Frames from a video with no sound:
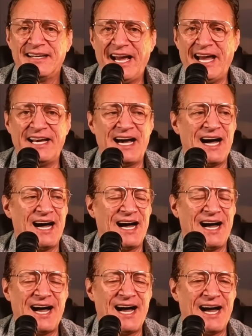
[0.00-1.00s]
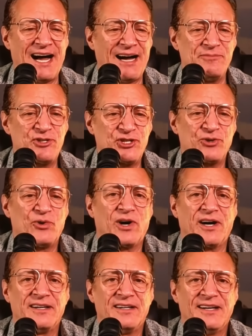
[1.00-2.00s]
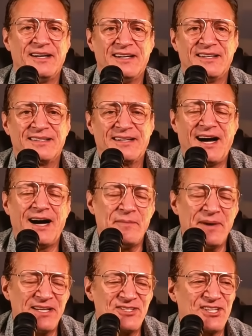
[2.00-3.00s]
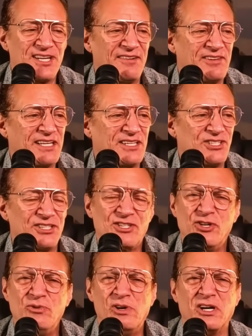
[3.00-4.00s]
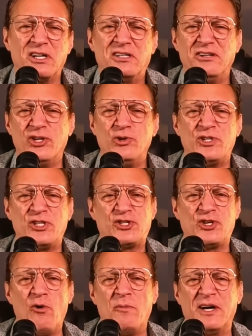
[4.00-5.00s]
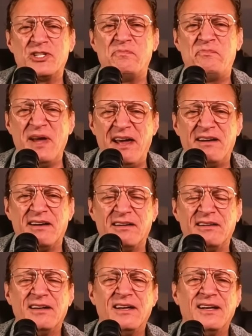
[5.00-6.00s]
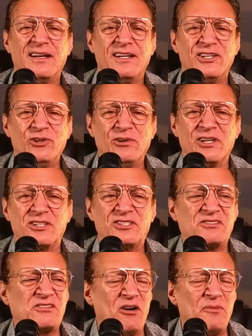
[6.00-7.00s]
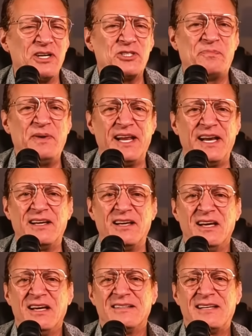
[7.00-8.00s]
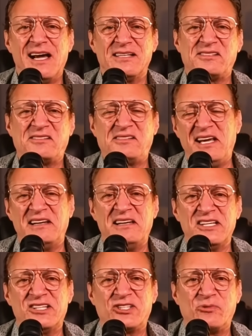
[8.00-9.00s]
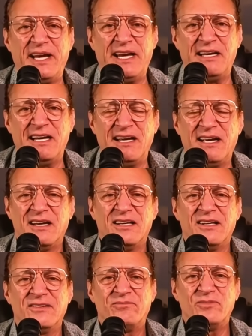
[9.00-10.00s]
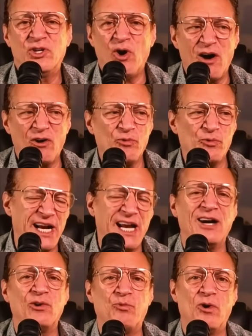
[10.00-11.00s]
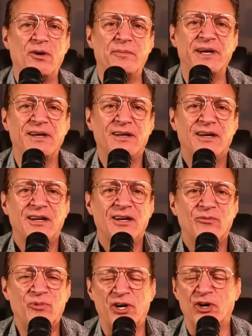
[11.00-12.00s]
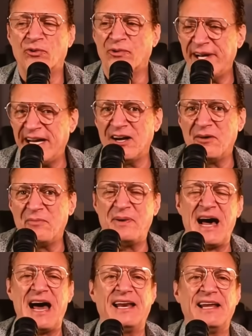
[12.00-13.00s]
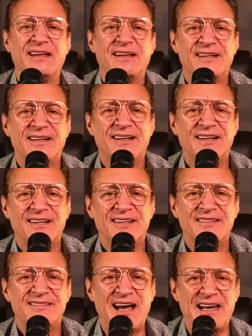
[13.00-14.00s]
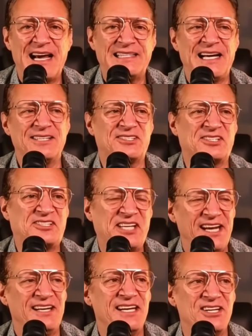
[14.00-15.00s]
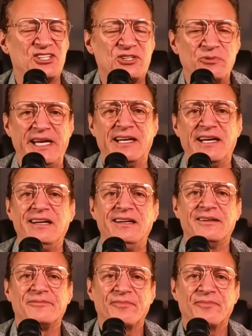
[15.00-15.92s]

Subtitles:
And I'm sure comments and everything are just, you look good. You so much better. You look so much better than Sydney Sweeney. You're a real woman with a real body. Not like that Sydney Sweeney.